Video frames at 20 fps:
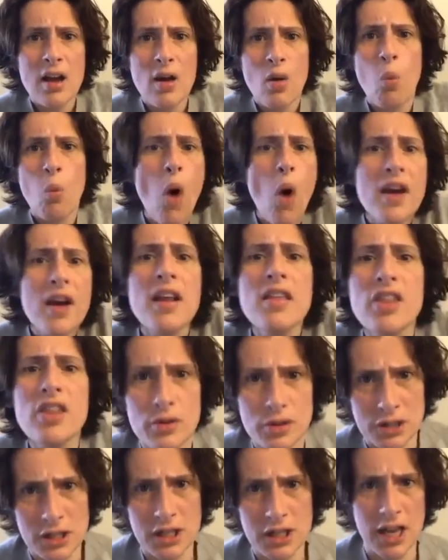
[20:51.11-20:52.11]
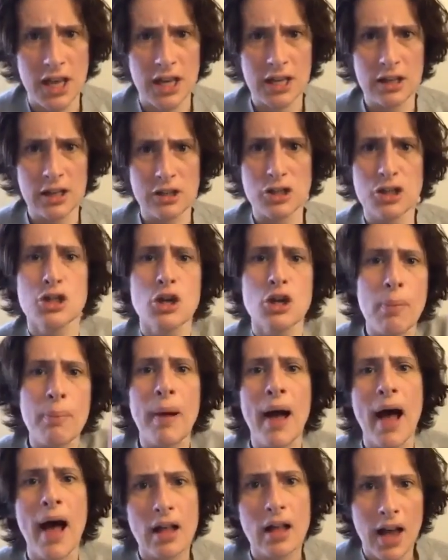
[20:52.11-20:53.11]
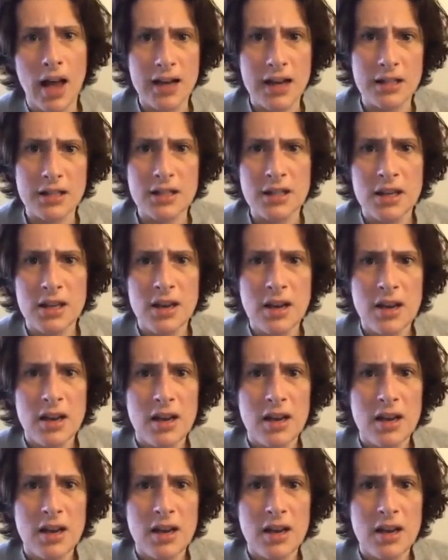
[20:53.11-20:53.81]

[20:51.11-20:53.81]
One of those things should appall us.